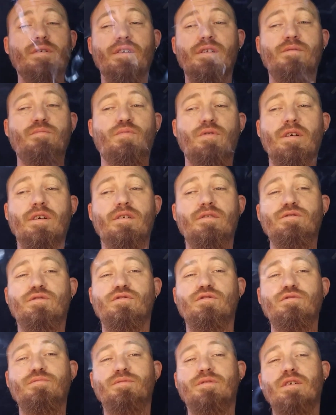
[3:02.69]
We're going to bring our
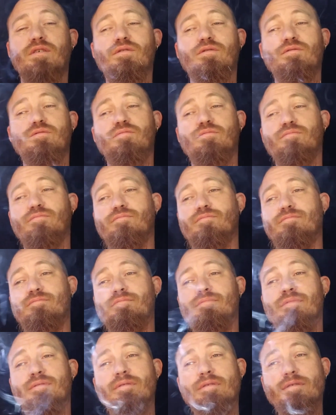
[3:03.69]
troops
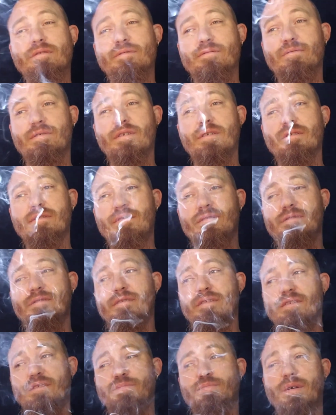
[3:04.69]
home. Well,
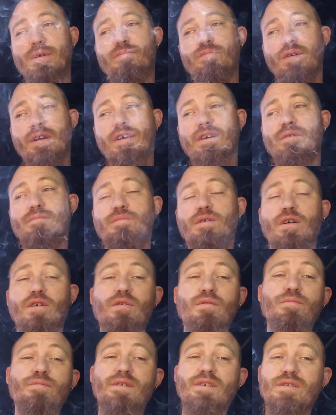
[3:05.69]
he's been bringing them
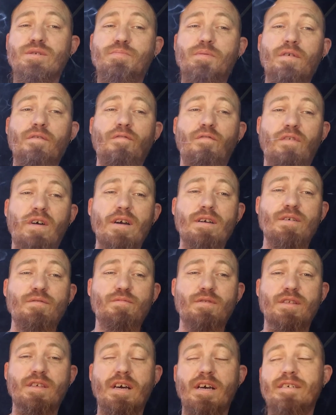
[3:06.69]
home, and it's been
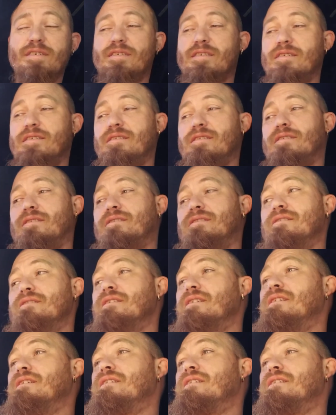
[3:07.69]
fucking with ISIS.